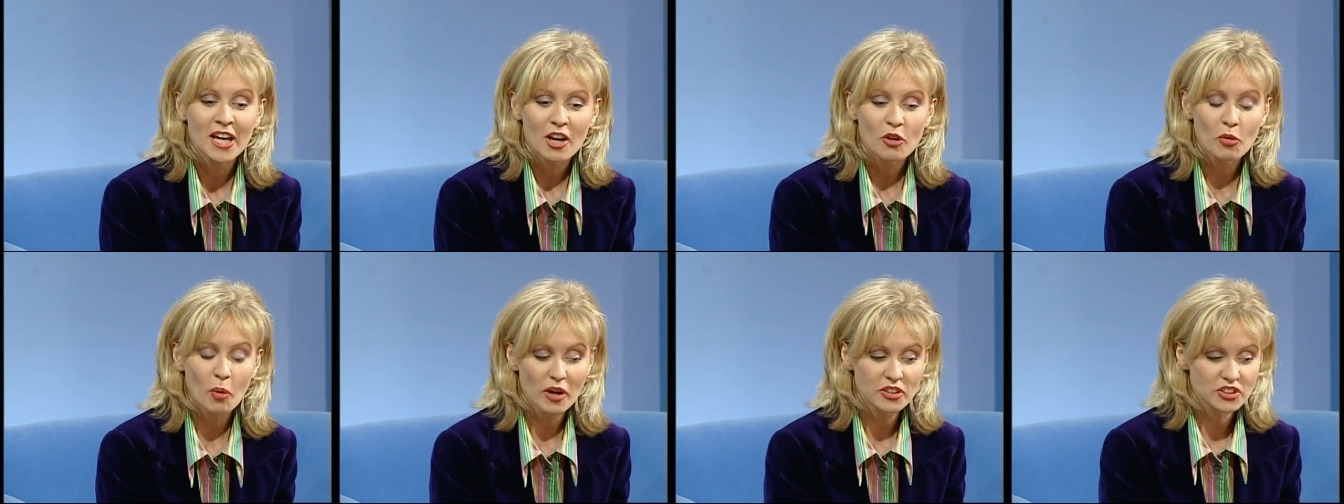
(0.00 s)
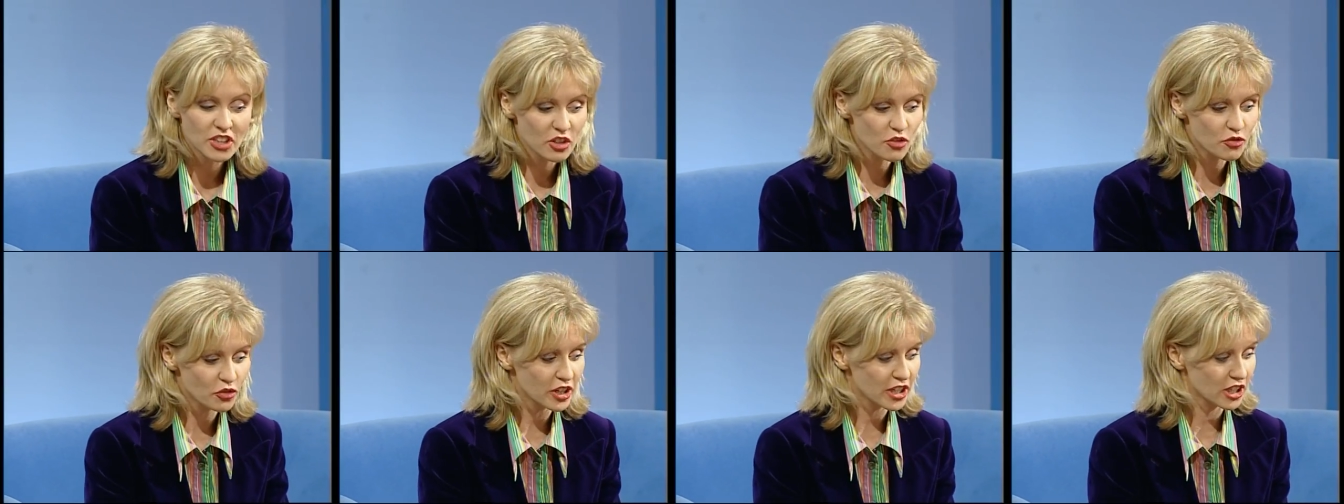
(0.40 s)
I say
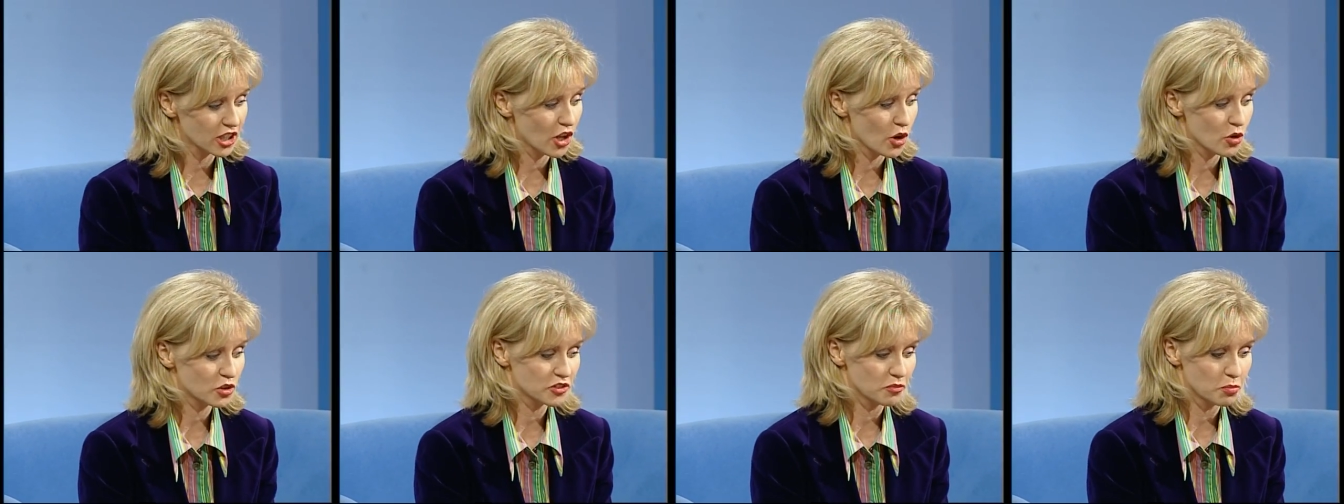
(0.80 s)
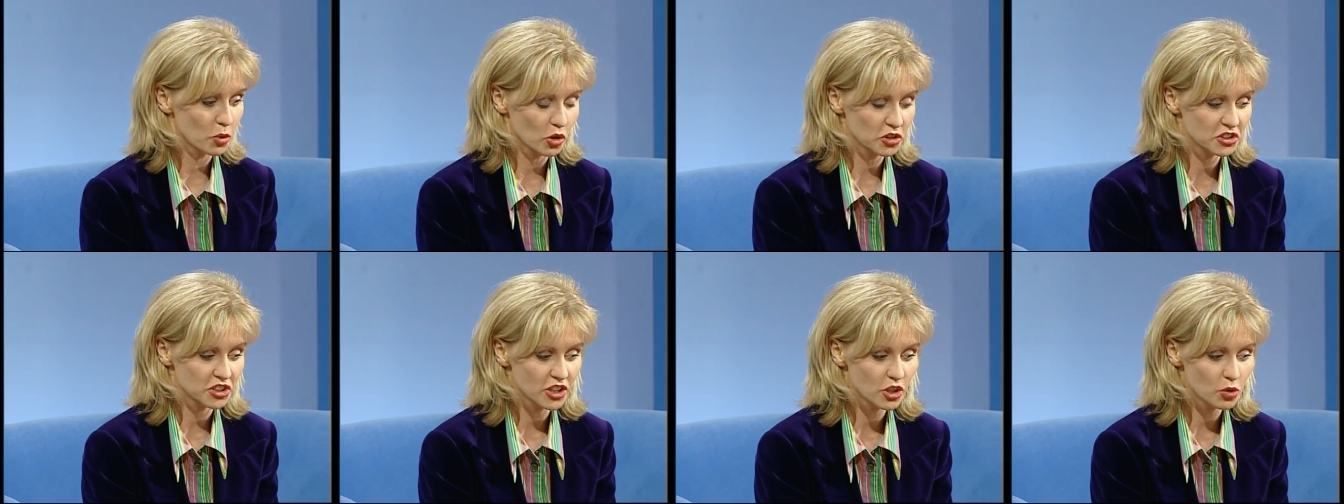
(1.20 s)
you've written loads of
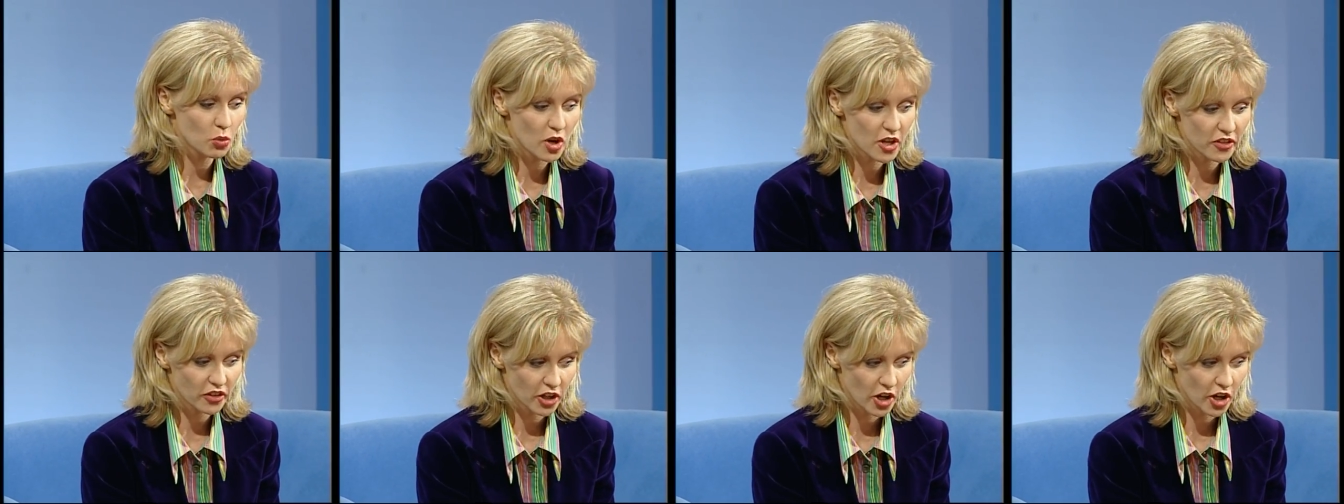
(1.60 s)
books, and you were the